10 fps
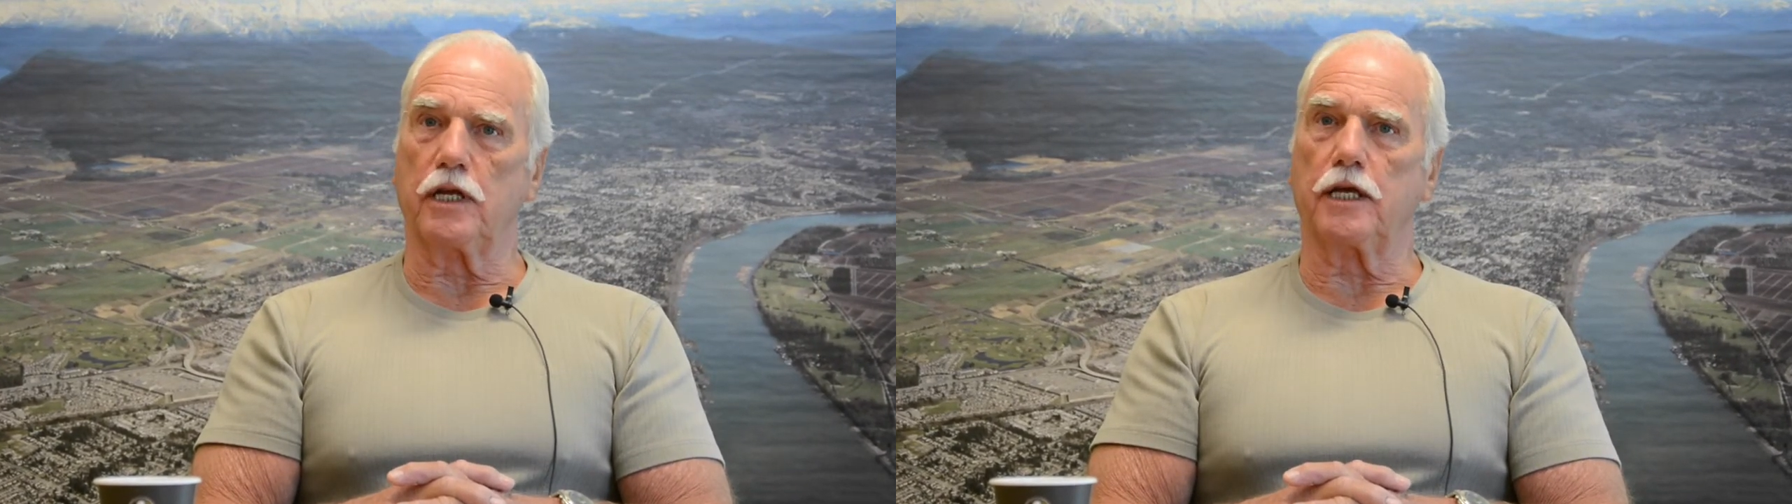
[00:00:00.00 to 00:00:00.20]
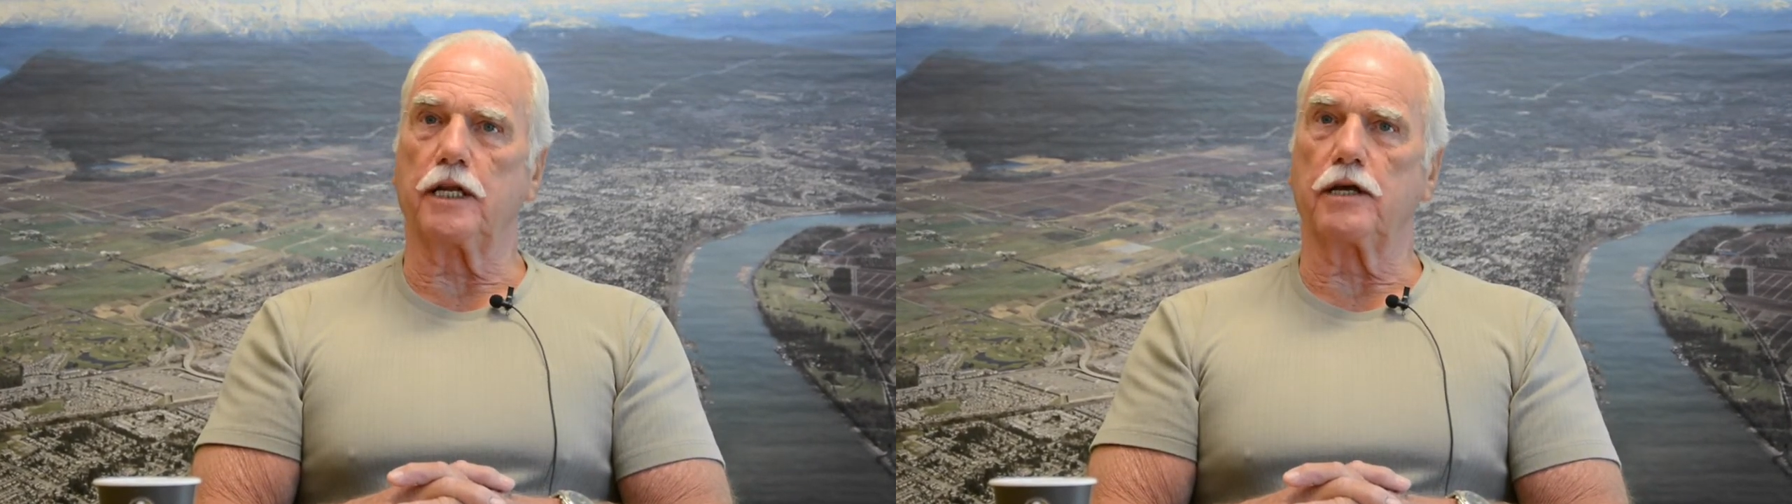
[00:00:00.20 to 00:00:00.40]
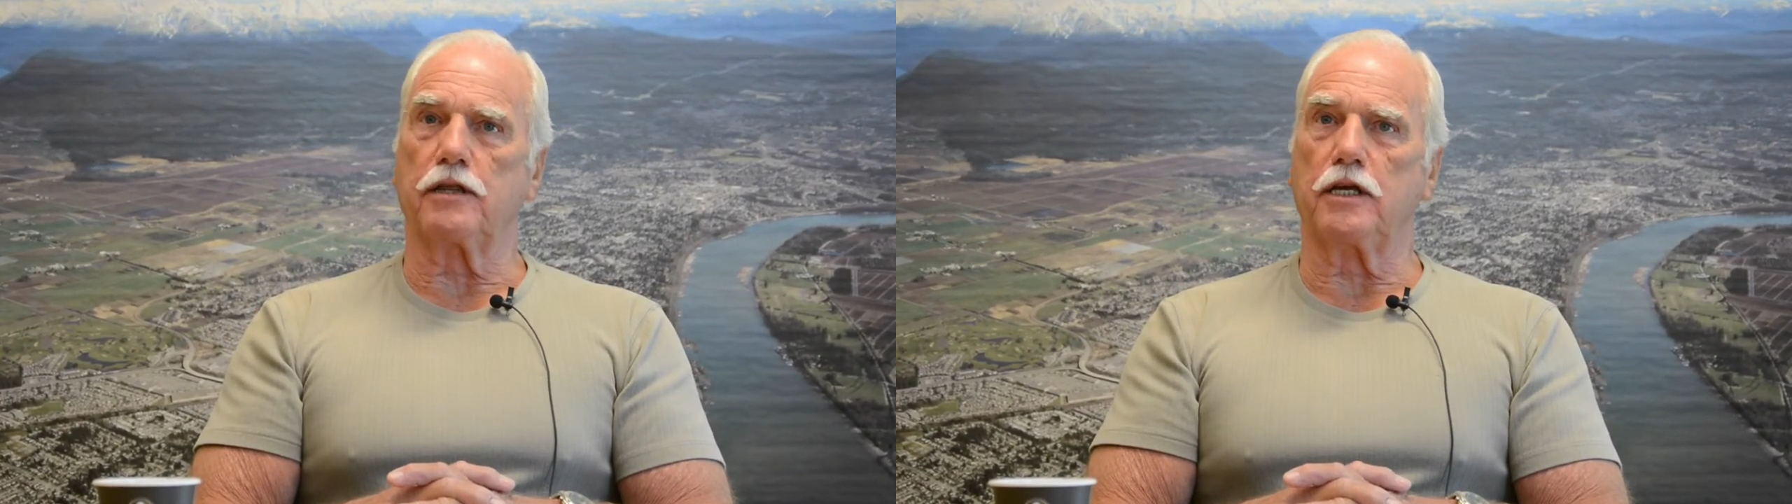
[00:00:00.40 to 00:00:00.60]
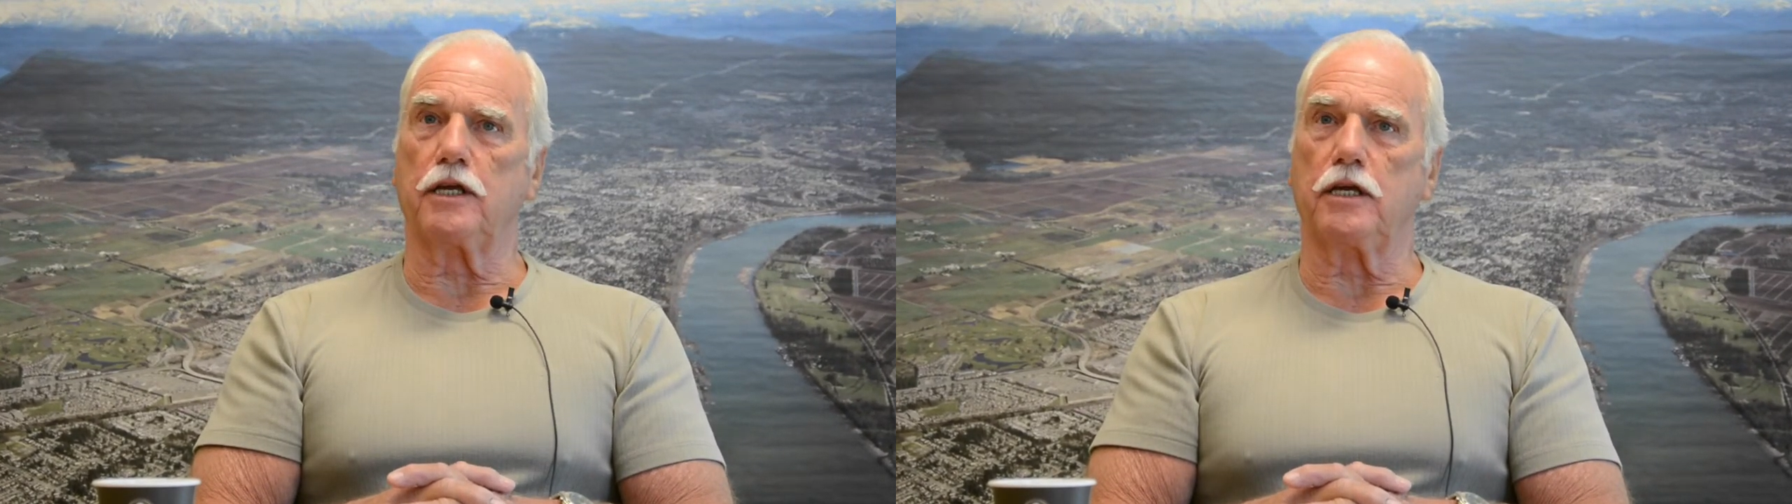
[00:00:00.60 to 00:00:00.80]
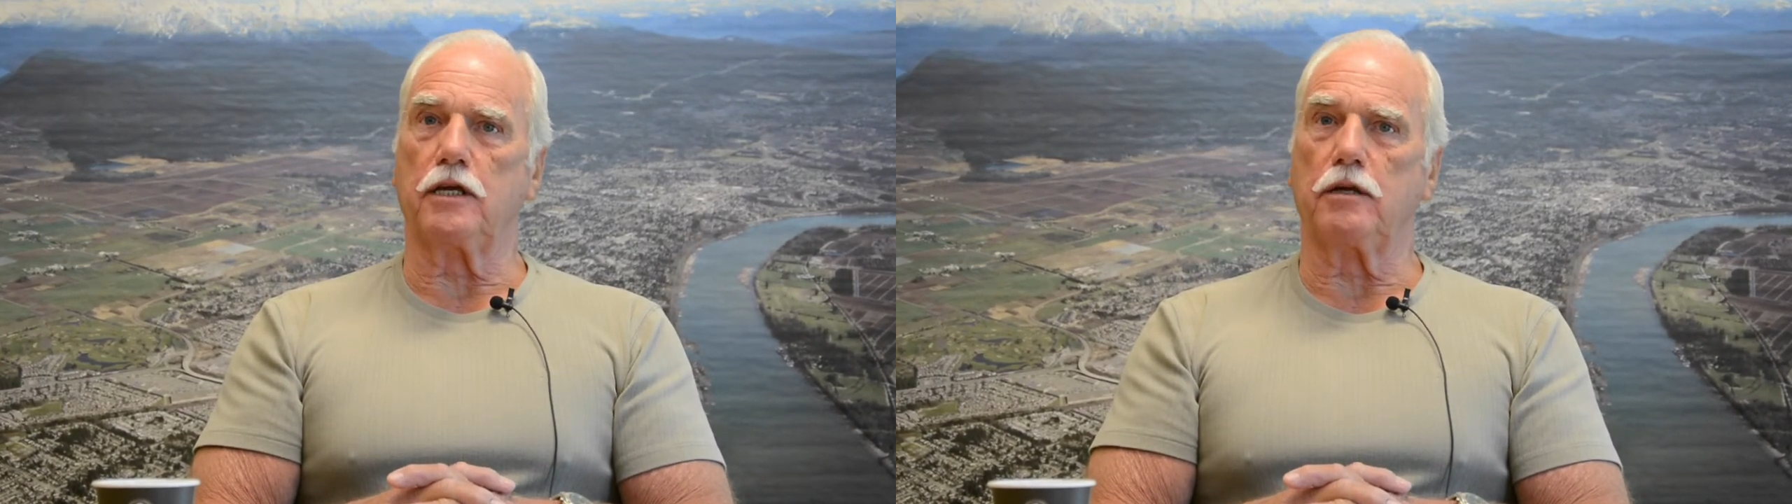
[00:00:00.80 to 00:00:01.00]
and I think
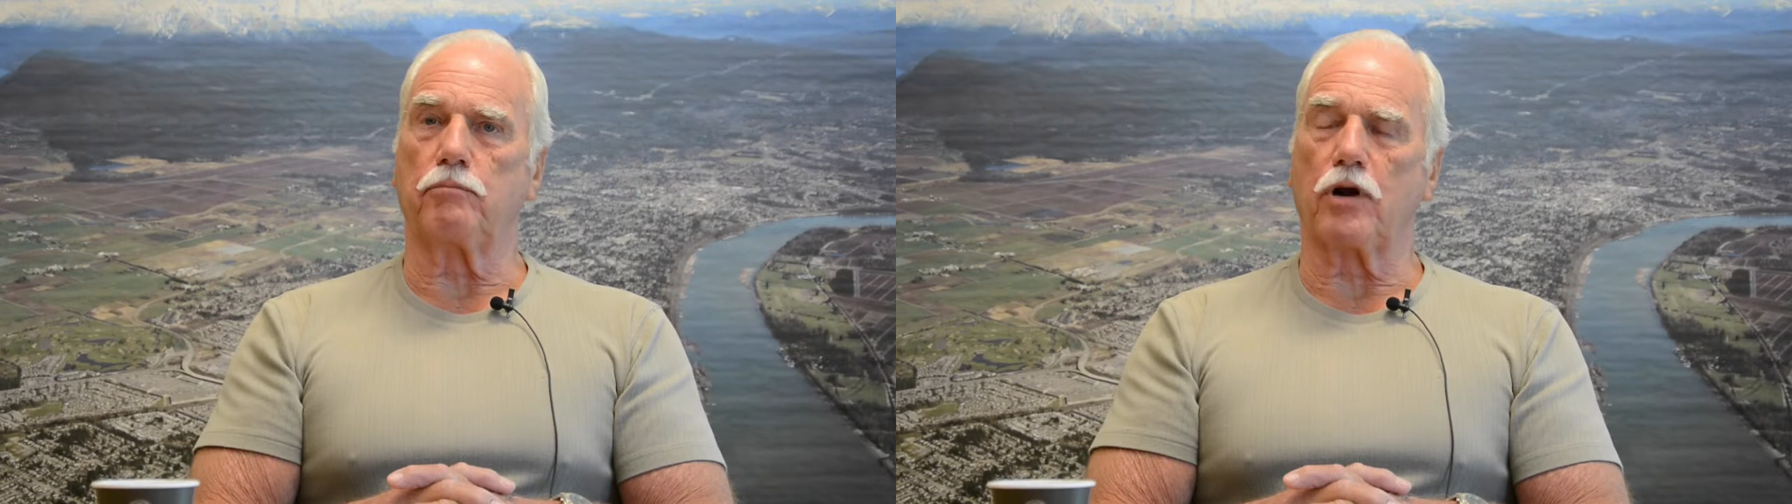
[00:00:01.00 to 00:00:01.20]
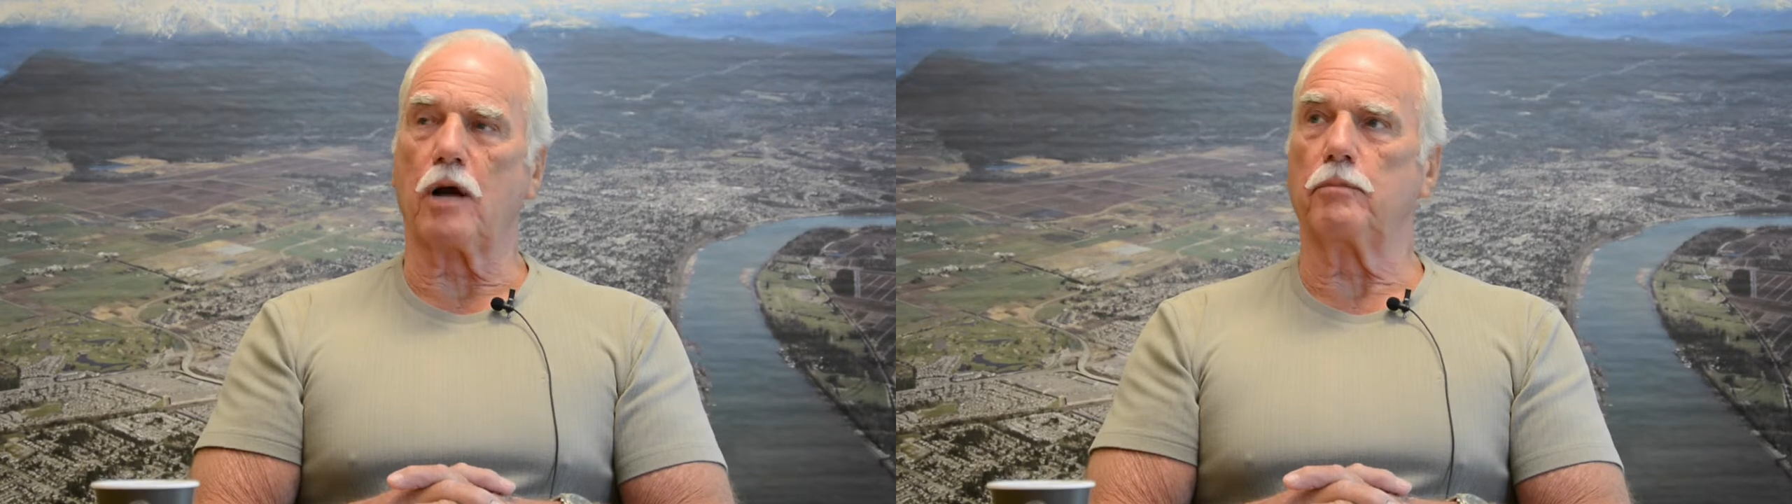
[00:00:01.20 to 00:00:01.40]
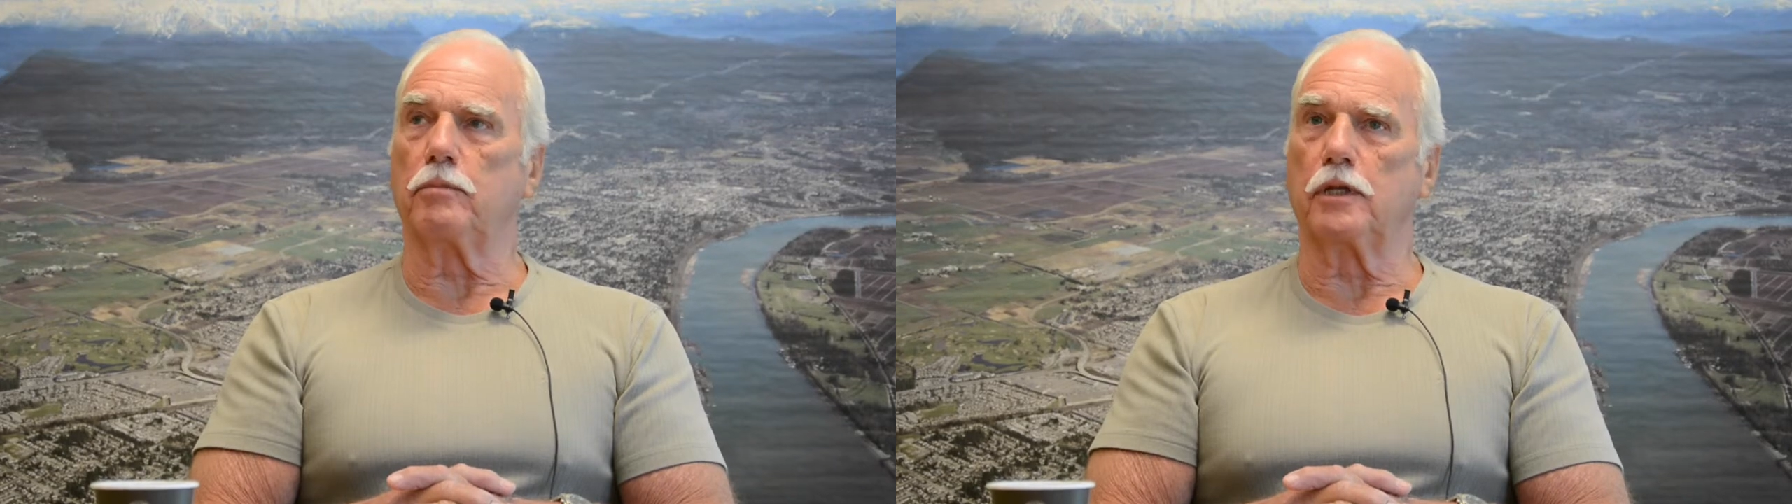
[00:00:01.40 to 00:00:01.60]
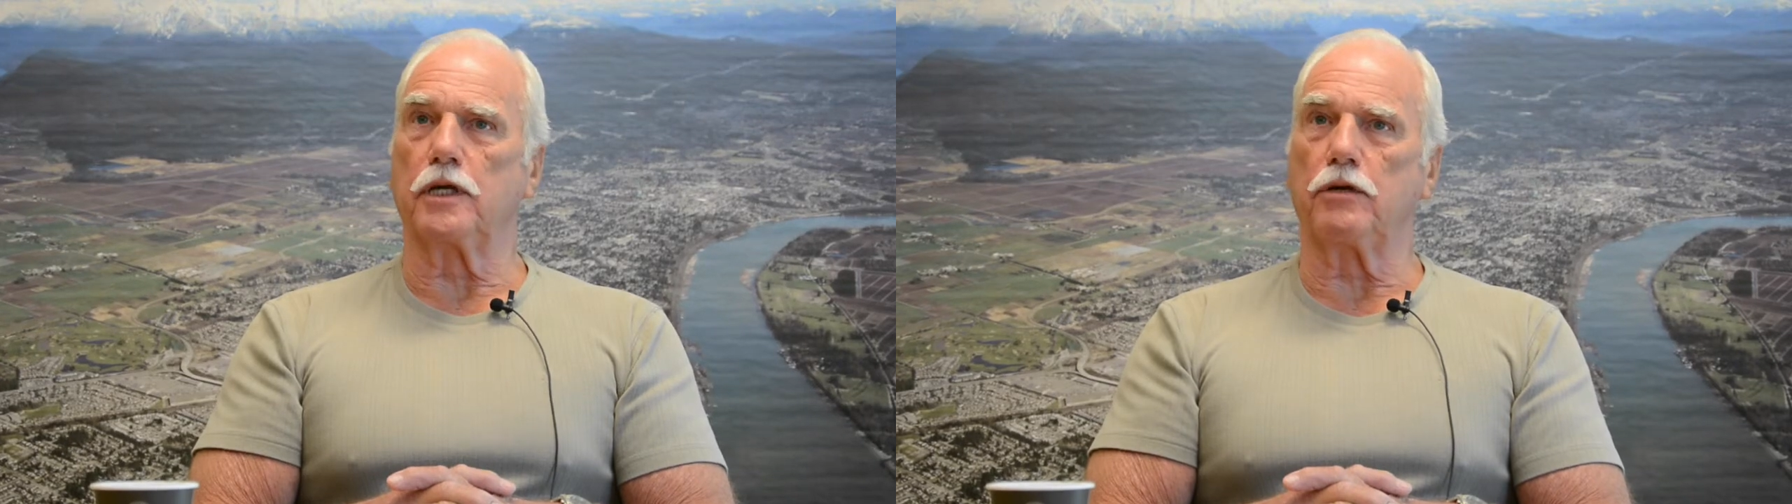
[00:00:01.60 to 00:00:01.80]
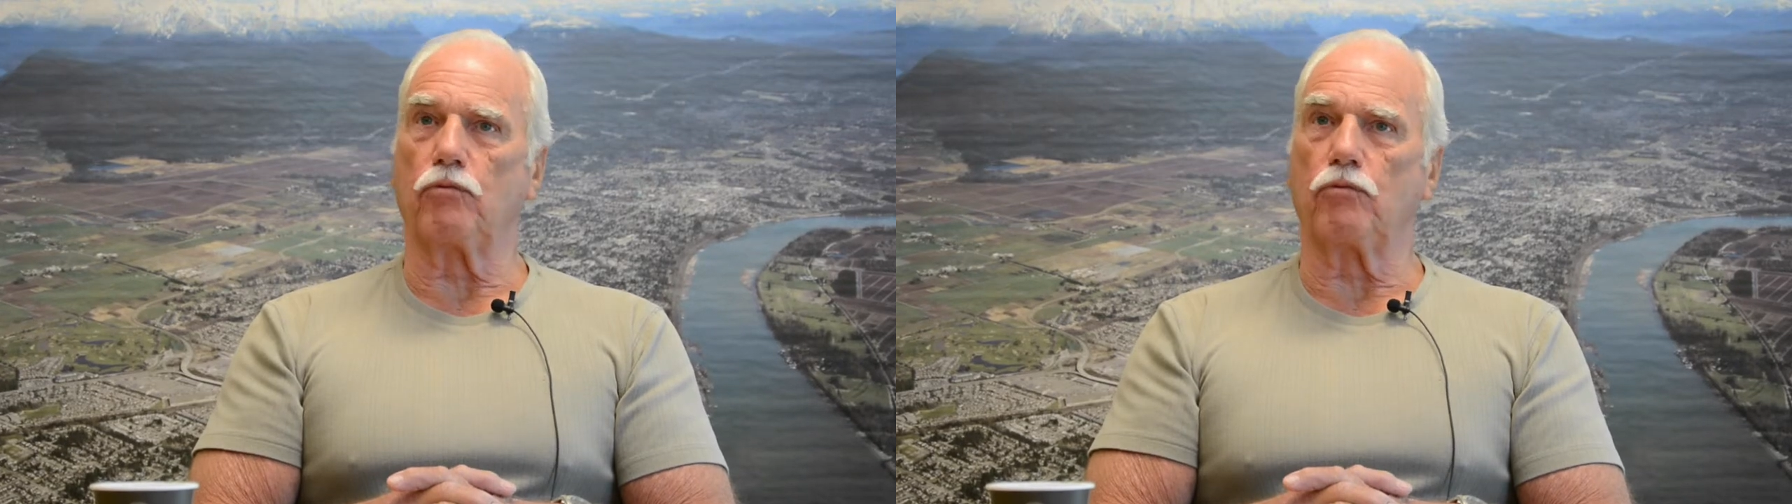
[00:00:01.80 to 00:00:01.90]
he probably